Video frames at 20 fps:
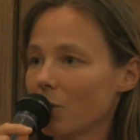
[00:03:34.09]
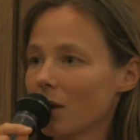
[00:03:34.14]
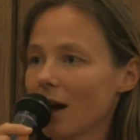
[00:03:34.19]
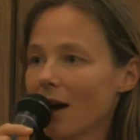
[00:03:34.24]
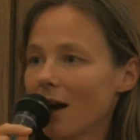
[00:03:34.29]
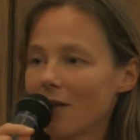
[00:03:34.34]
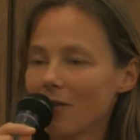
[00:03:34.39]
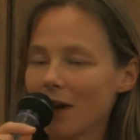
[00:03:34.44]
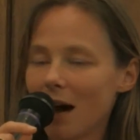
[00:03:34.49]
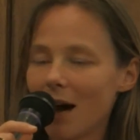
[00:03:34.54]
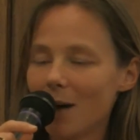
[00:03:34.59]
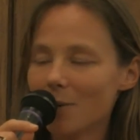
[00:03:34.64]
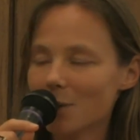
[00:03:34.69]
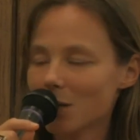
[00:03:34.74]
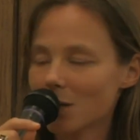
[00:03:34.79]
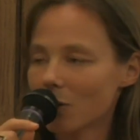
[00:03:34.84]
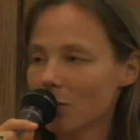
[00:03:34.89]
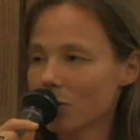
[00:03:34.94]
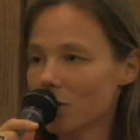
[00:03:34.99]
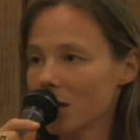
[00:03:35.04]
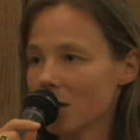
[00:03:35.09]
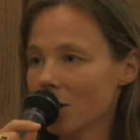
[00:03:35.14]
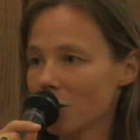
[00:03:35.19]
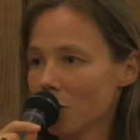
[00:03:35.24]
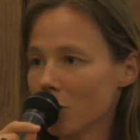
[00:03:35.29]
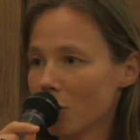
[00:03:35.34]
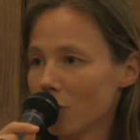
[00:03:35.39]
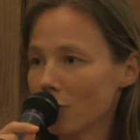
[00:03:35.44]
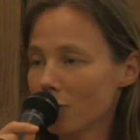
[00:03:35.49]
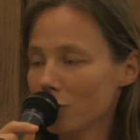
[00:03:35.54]
We have absolutely
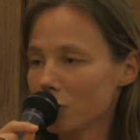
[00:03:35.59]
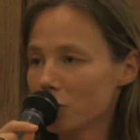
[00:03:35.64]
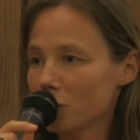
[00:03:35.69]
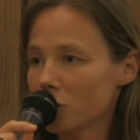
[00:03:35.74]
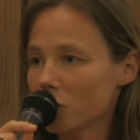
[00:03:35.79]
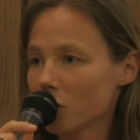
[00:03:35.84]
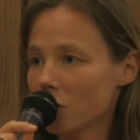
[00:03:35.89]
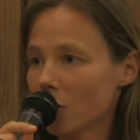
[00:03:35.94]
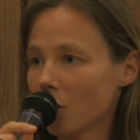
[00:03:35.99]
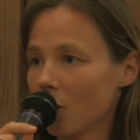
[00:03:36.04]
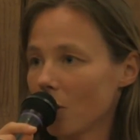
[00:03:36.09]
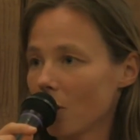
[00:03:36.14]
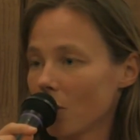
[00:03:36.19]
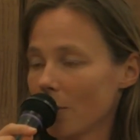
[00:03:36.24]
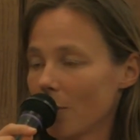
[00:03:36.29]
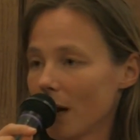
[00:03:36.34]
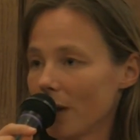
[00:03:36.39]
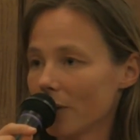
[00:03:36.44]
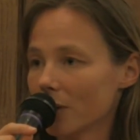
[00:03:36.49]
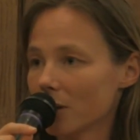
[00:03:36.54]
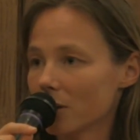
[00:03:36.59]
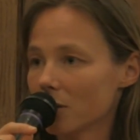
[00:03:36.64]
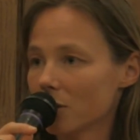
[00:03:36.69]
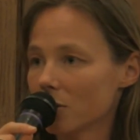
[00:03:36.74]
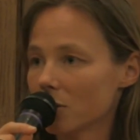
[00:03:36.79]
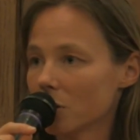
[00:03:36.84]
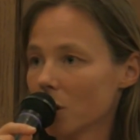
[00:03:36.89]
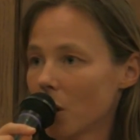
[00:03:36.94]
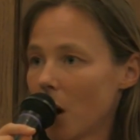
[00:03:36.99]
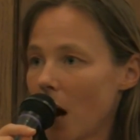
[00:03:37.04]
no future goal about it or
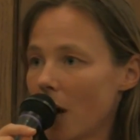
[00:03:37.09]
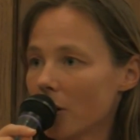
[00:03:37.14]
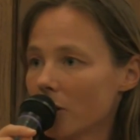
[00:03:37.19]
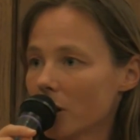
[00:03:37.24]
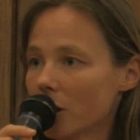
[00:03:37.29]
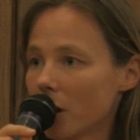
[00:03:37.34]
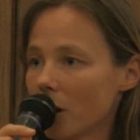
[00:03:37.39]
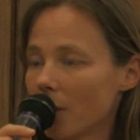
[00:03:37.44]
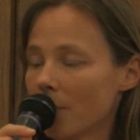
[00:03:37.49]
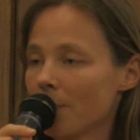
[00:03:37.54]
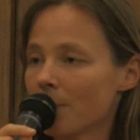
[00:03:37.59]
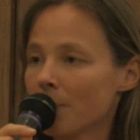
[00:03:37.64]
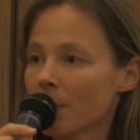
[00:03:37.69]
no outcome.